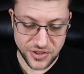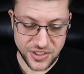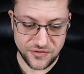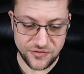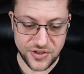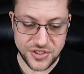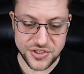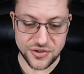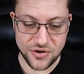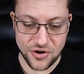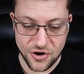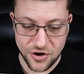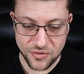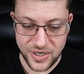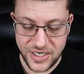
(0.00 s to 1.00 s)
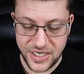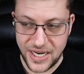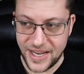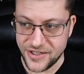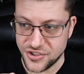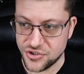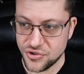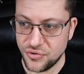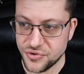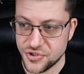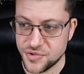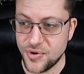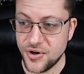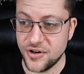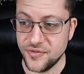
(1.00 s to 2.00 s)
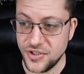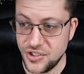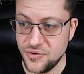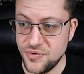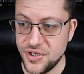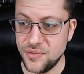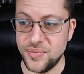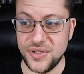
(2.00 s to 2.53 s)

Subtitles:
the adventure already as soldiers, part of a unit, but the